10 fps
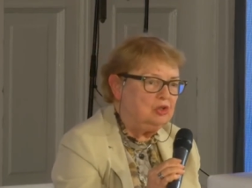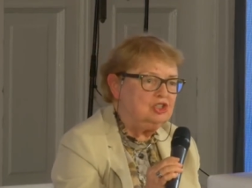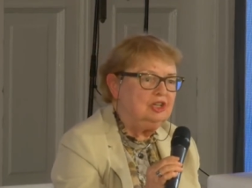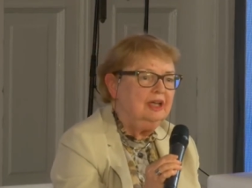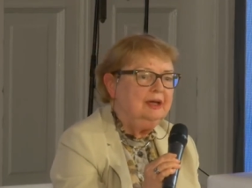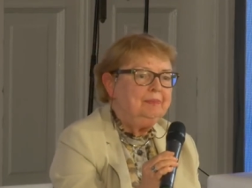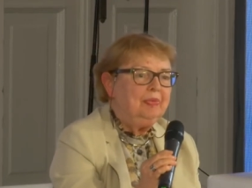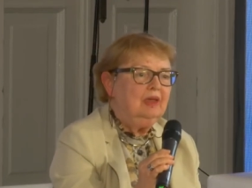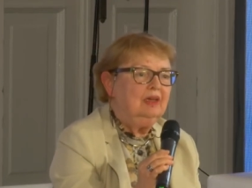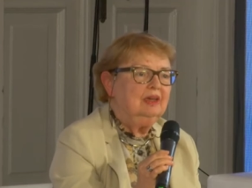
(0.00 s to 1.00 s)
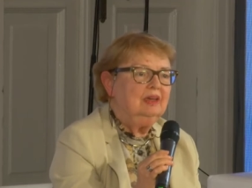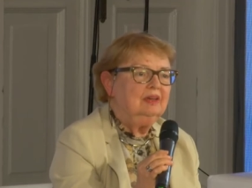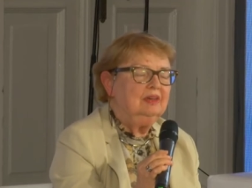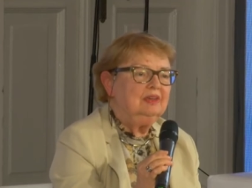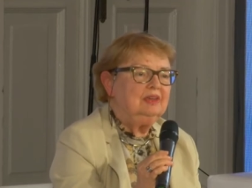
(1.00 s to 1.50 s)
Probably federalism
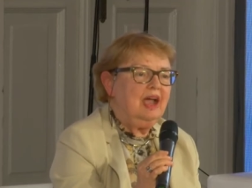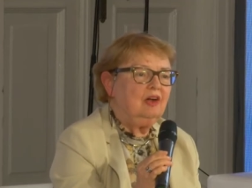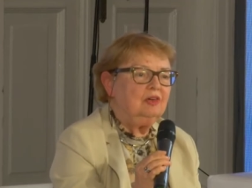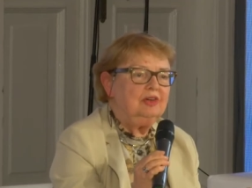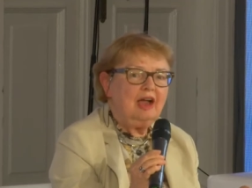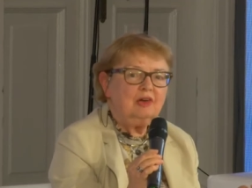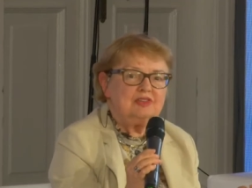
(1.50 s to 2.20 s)
and unitarism.